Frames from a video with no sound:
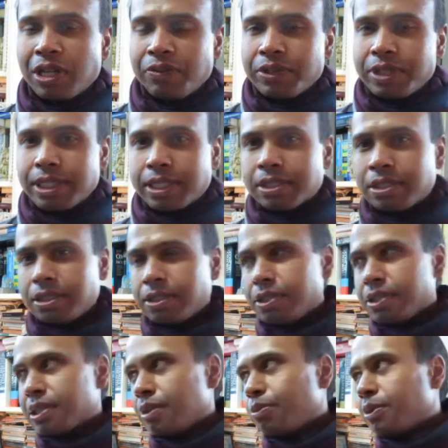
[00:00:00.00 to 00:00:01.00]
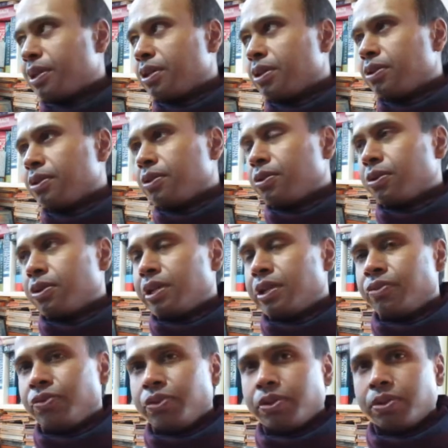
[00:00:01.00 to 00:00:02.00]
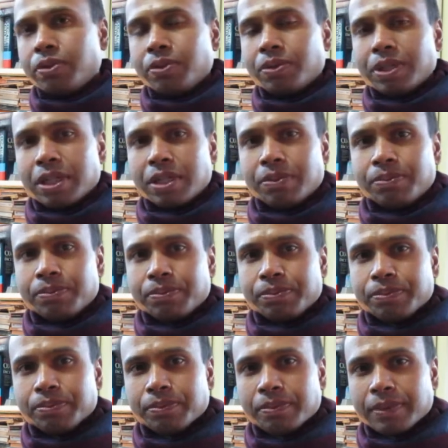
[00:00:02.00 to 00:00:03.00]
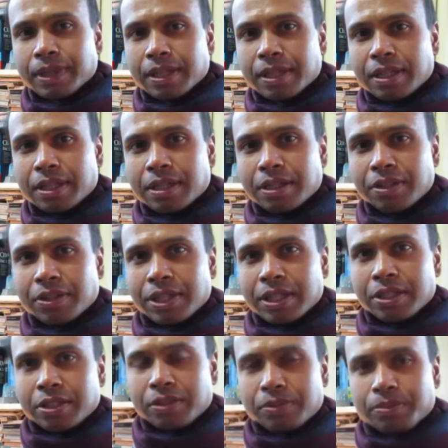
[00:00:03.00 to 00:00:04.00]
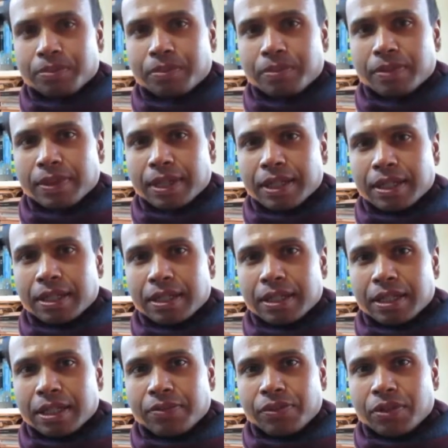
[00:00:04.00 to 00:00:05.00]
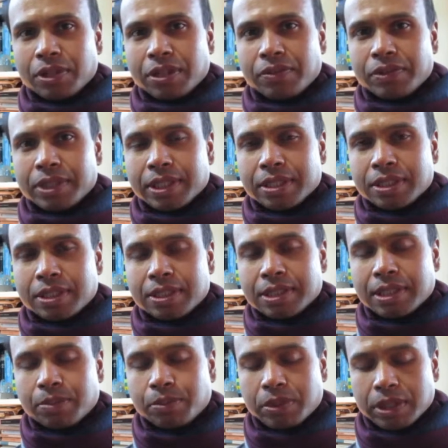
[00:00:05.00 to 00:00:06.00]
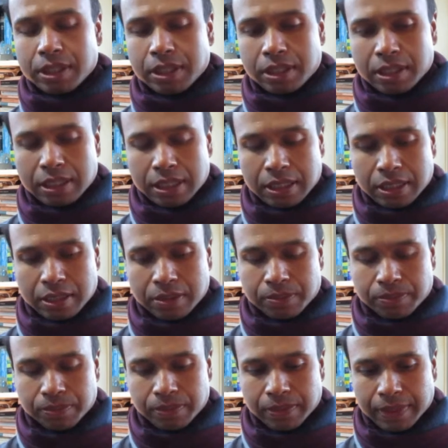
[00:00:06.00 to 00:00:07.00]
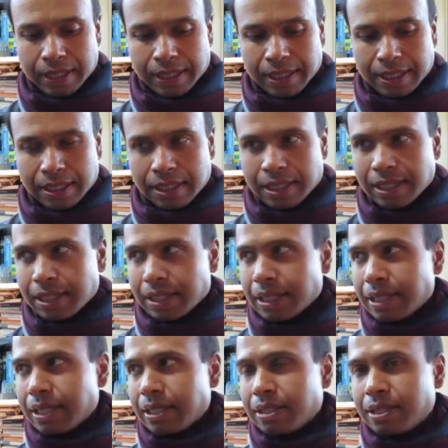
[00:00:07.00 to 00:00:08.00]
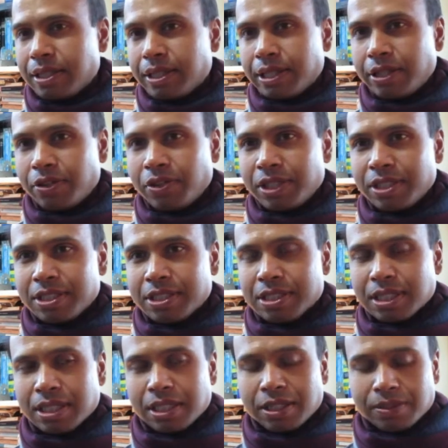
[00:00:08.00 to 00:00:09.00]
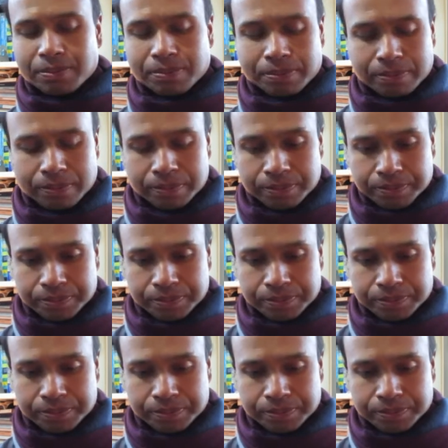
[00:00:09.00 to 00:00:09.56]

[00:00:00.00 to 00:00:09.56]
love addicted to someone, or if you, um, oh, thank you. If you're love addicted to someone, um, and there is, um,